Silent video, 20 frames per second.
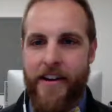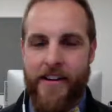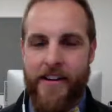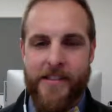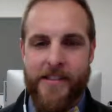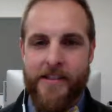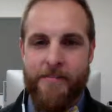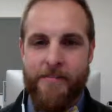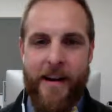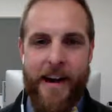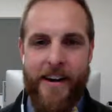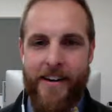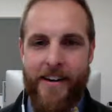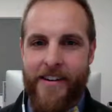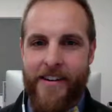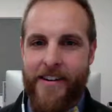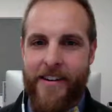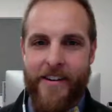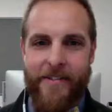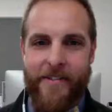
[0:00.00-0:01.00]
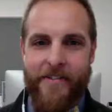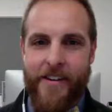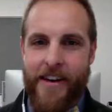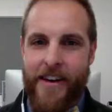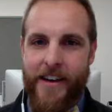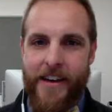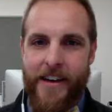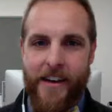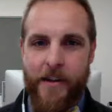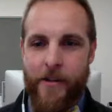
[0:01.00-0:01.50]
It doesn't matter if
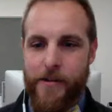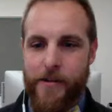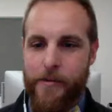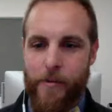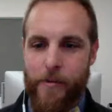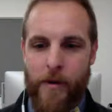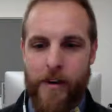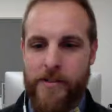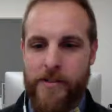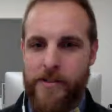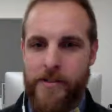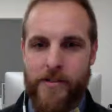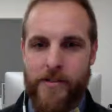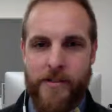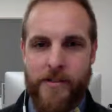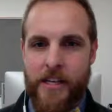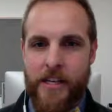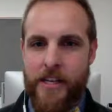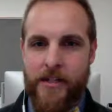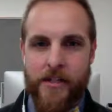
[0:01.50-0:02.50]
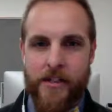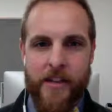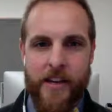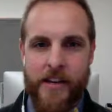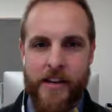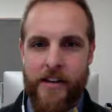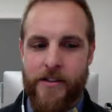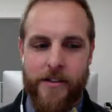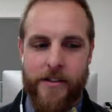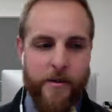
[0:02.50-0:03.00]
it's one teacher that
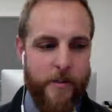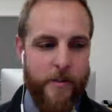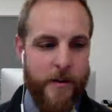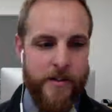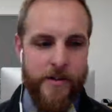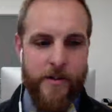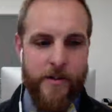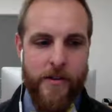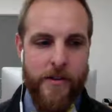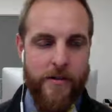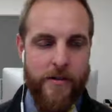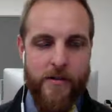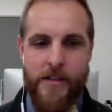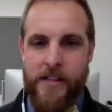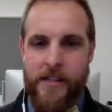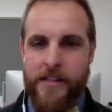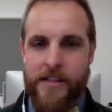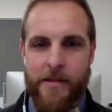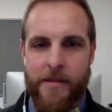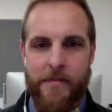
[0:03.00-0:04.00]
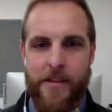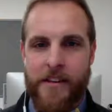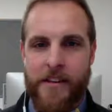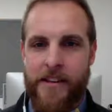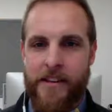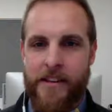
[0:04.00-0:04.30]
hears it, one student that reads something.